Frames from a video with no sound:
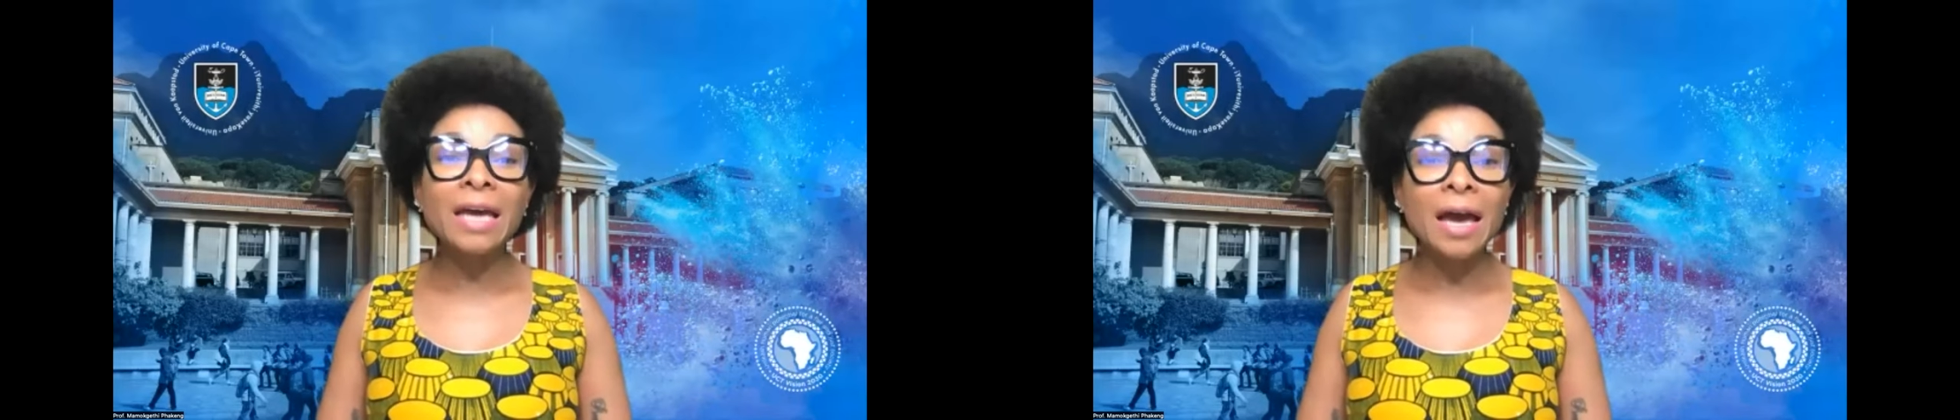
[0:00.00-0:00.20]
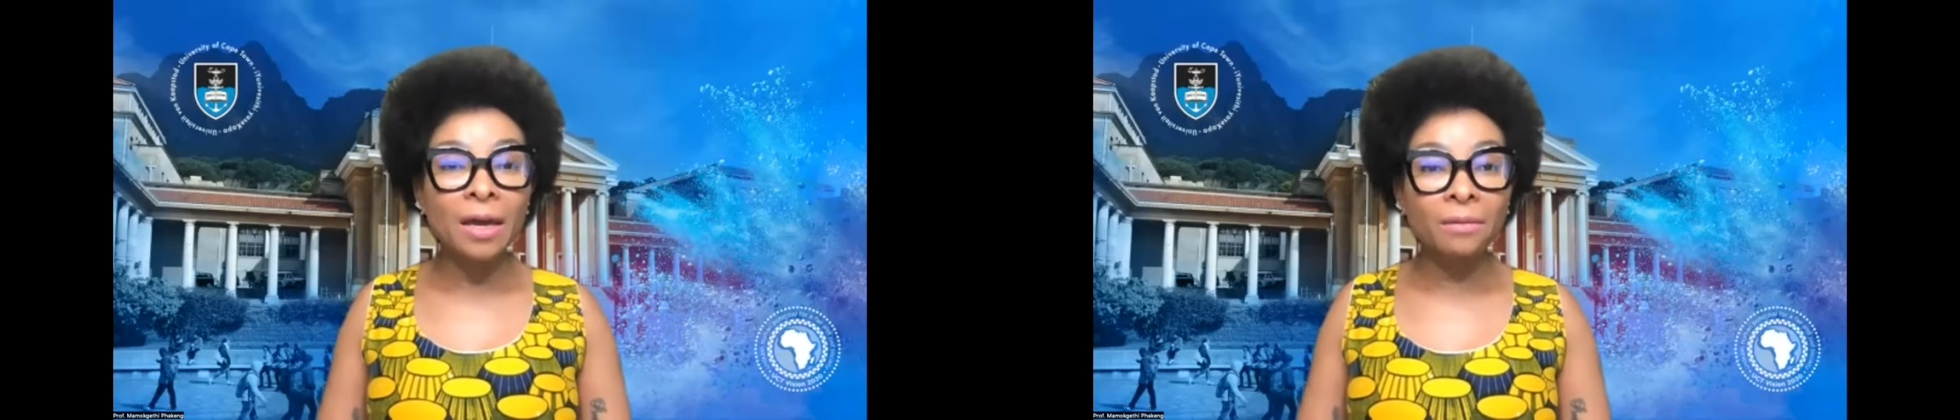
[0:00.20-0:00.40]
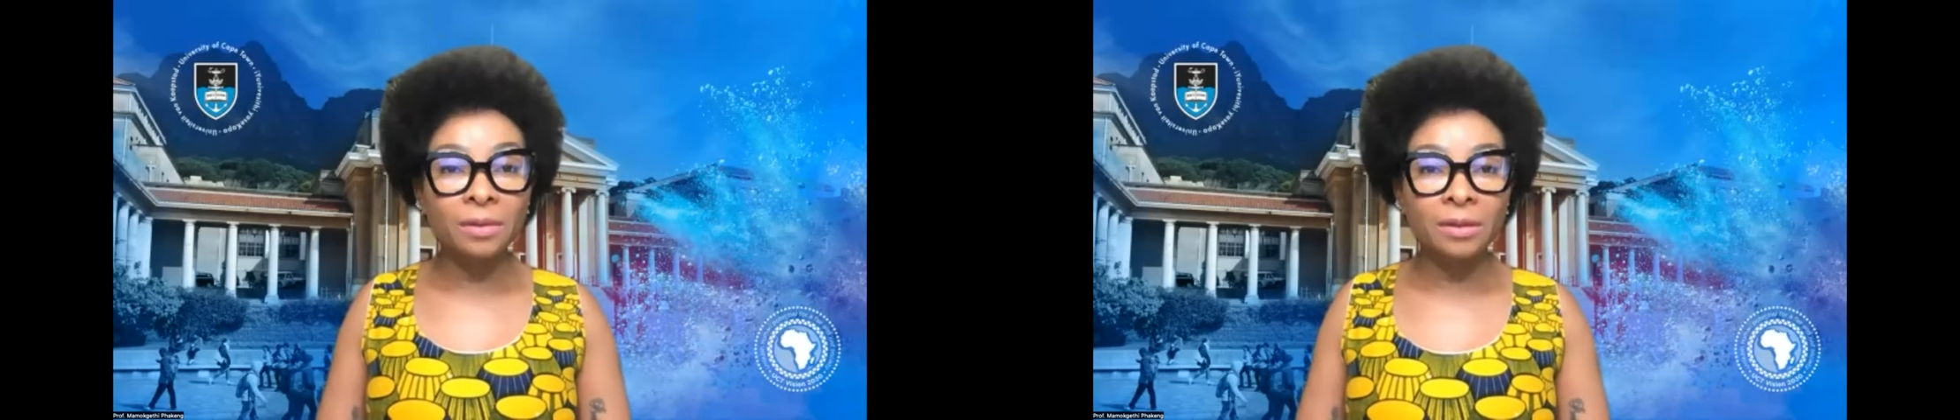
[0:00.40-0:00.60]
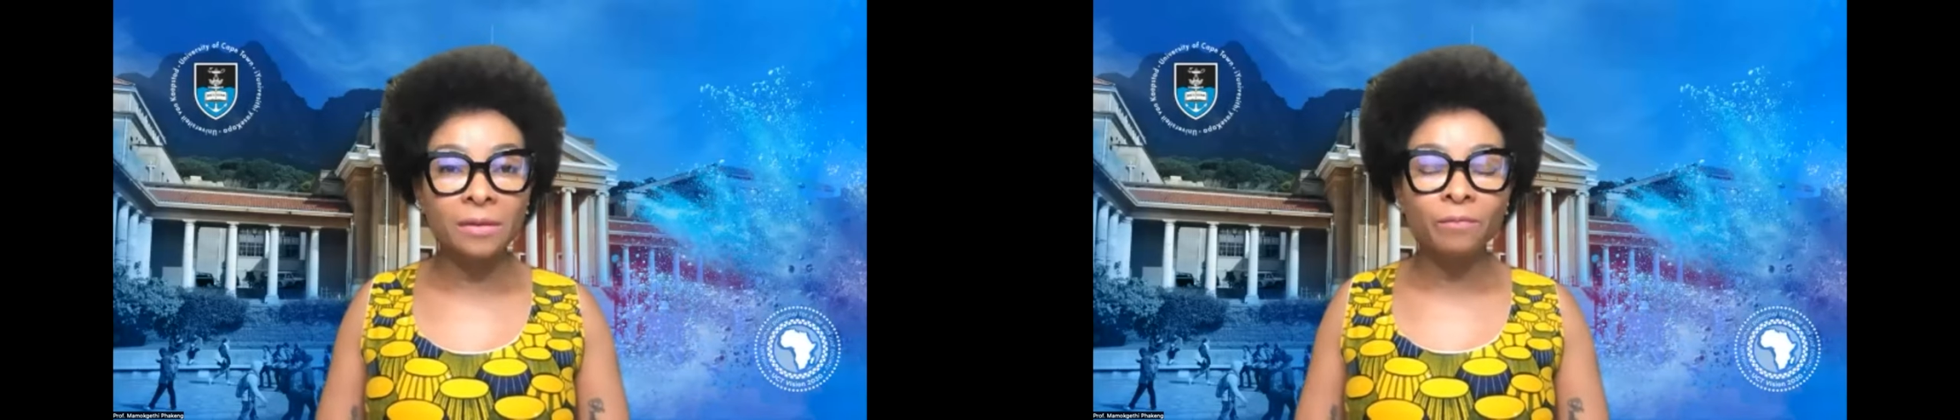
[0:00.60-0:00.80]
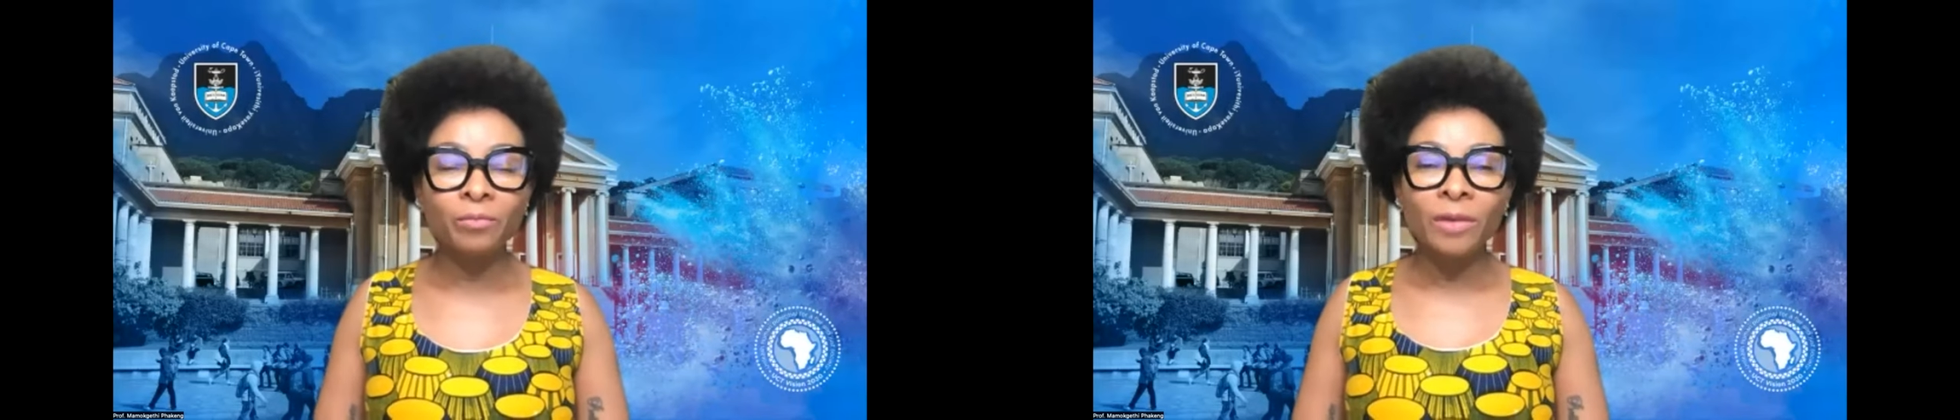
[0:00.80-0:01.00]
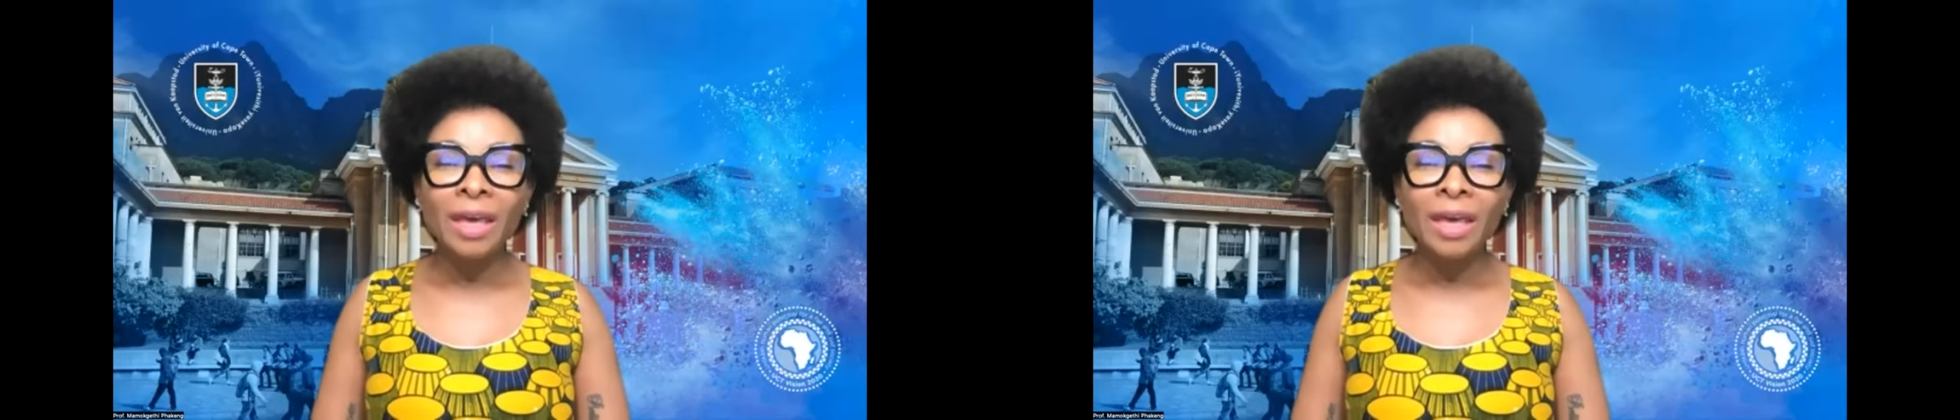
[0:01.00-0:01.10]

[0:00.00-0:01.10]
times,